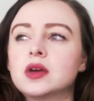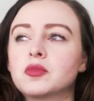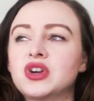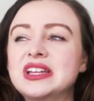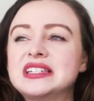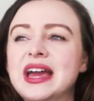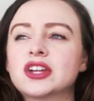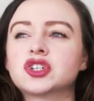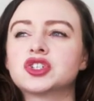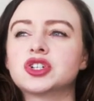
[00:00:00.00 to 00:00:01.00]
pretty
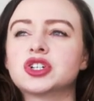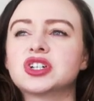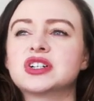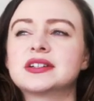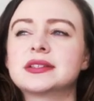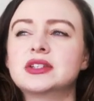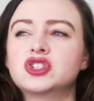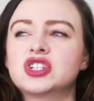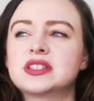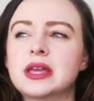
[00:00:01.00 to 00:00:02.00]
textures
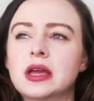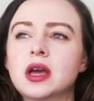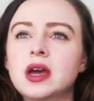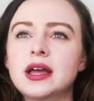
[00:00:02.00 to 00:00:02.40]
and just like